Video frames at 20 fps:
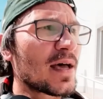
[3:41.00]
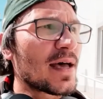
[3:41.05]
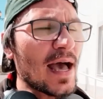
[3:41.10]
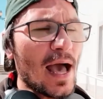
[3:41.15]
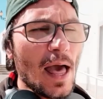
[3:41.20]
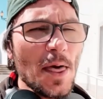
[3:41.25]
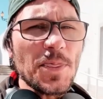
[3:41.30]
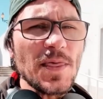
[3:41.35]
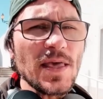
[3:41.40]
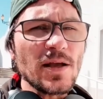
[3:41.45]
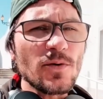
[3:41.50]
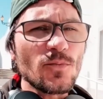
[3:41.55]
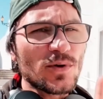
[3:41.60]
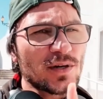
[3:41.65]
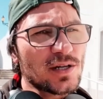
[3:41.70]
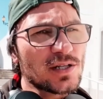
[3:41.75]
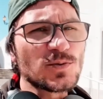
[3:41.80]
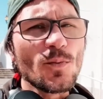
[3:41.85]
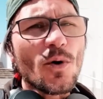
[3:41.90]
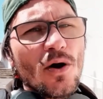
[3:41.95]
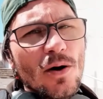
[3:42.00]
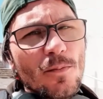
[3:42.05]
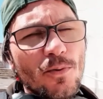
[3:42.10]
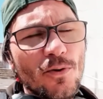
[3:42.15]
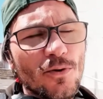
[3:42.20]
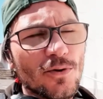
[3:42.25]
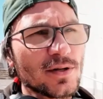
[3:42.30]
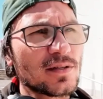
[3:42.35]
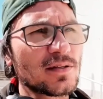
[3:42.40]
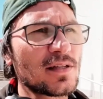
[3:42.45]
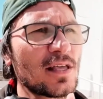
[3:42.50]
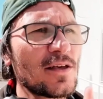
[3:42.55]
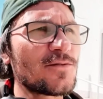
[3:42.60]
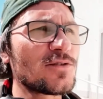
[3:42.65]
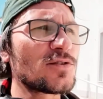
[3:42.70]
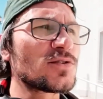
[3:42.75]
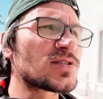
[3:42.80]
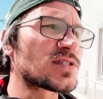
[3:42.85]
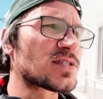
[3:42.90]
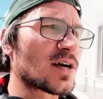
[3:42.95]
I think what is more important, if
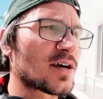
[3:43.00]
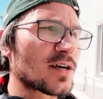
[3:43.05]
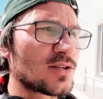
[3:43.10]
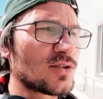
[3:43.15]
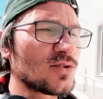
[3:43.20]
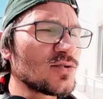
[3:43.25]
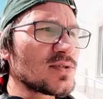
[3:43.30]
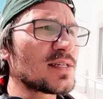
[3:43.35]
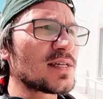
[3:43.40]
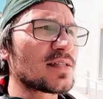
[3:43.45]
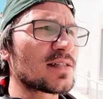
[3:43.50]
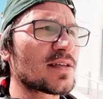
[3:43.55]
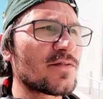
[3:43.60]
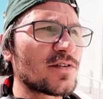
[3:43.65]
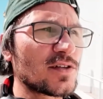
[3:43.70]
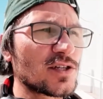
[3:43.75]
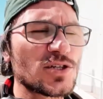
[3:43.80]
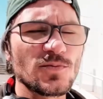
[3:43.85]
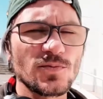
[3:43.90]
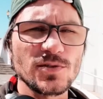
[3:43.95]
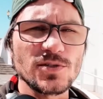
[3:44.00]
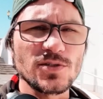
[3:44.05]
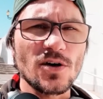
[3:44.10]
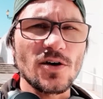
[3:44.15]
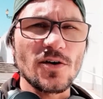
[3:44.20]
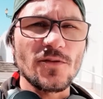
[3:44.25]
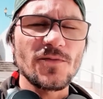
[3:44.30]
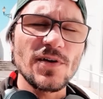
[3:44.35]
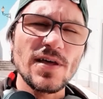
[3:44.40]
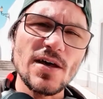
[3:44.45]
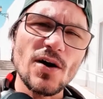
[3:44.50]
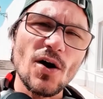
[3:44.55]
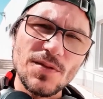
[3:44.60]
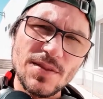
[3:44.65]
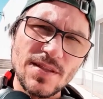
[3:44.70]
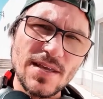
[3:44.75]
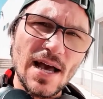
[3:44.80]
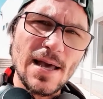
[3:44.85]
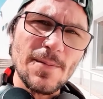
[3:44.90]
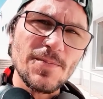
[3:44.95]
you start using DaVinci Resolve on
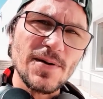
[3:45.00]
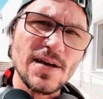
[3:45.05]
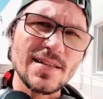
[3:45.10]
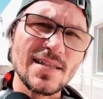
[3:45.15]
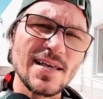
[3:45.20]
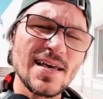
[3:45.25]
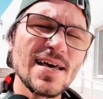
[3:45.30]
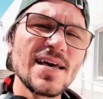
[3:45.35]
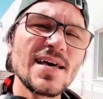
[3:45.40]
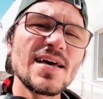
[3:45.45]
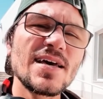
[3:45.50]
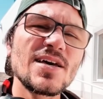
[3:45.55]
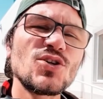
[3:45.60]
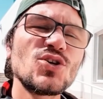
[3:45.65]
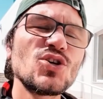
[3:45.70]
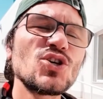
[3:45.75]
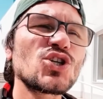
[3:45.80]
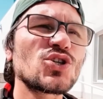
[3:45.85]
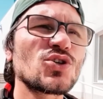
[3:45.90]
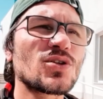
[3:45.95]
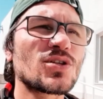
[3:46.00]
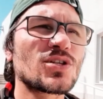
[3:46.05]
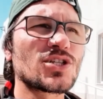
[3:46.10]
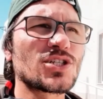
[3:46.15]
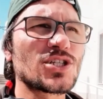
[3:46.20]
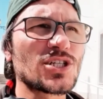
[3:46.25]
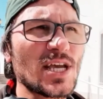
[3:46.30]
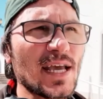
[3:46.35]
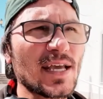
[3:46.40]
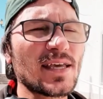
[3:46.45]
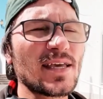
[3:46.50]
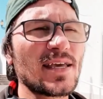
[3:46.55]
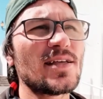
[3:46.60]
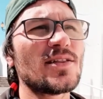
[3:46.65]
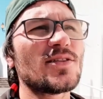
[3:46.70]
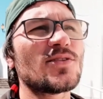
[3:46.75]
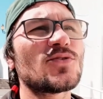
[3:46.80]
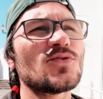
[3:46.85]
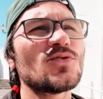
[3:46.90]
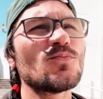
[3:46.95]
the iPad, you should check
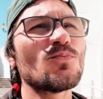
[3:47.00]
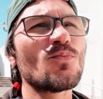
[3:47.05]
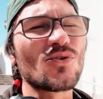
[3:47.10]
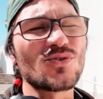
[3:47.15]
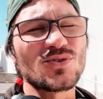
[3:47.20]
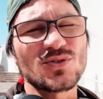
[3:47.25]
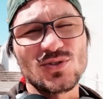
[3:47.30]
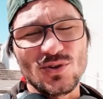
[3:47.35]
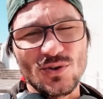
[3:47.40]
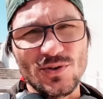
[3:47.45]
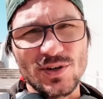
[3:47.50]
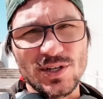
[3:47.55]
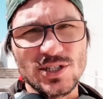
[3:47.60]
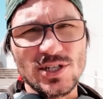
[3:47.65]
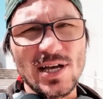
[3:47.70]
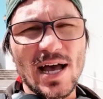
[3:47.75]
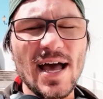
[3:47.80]
into more storage.